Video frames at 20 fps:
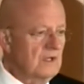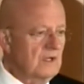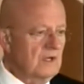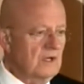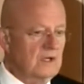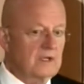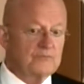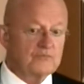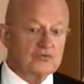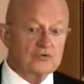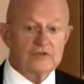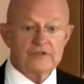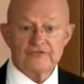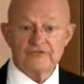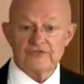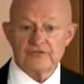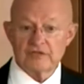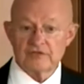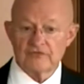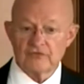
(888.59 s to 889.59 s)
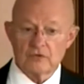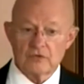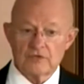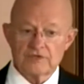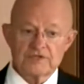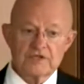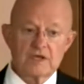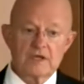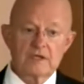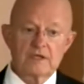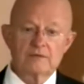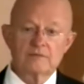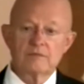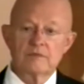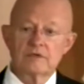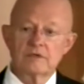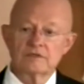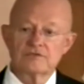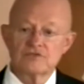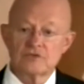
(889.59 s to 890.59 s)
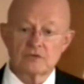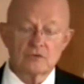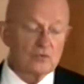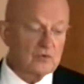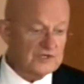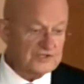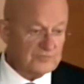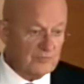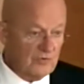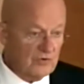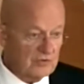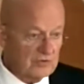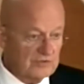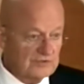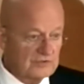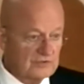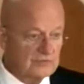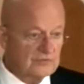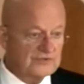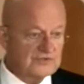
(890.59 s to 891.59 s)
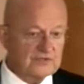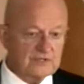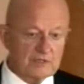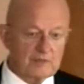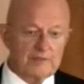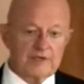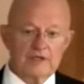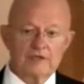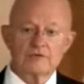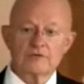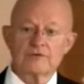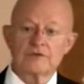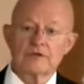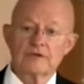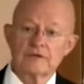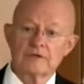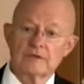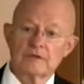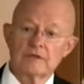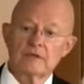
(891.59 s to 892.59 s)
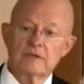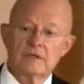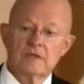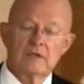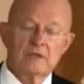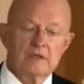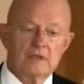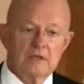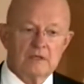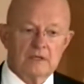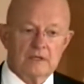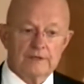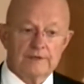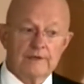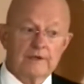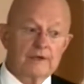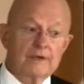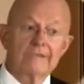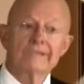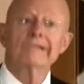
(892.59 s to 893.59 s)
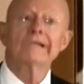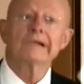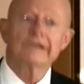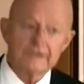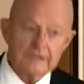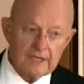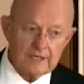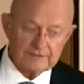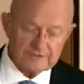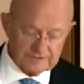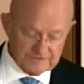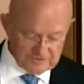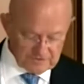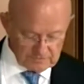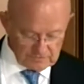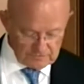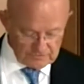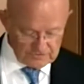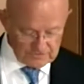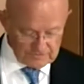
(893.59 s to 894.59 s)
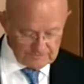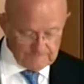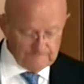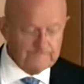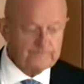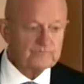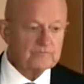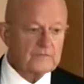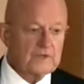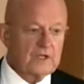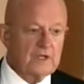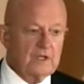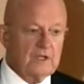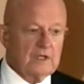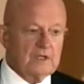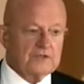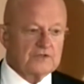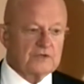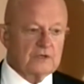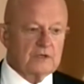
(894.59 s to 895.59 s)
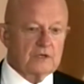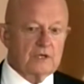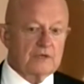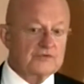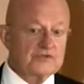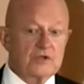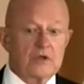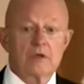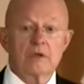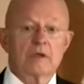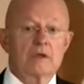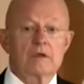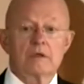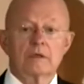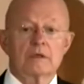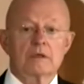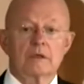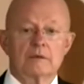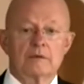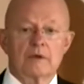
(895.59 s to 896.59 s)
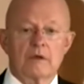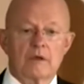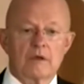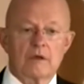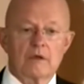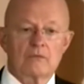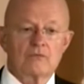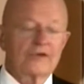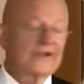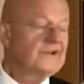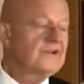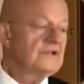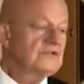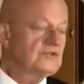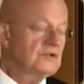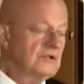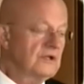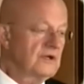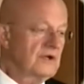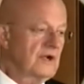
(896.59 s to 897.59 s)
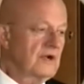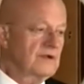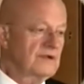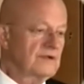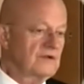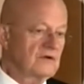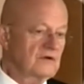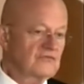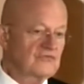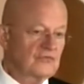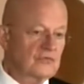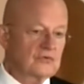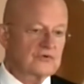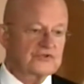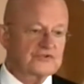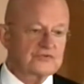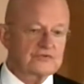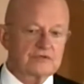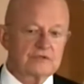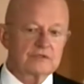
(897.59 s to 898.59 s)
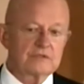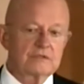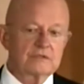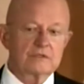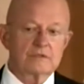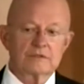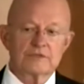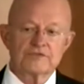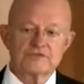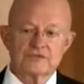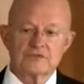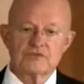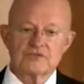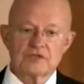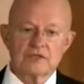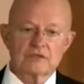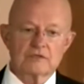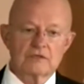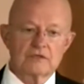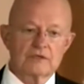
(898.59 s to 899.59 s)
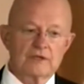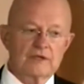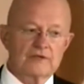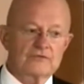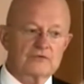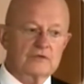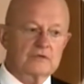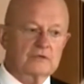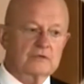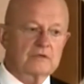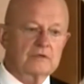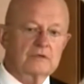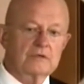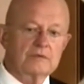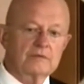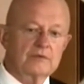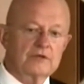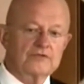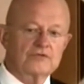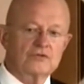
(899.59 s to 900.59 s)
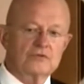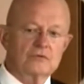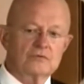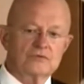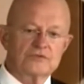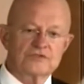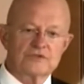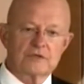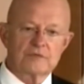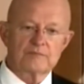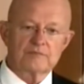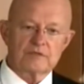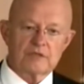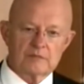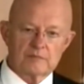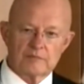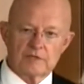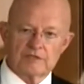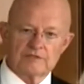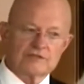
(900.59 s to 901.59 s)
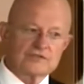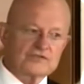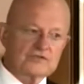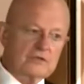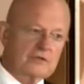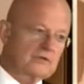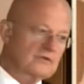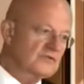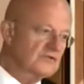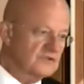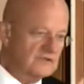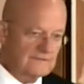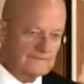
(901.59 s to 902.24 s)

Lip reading: I briefed for a time General Westmoreland, who was the commander there, and then I really got disillusioned. So I was all ready to get out of the Air Force as soon as I could after my tour was up, came about this close.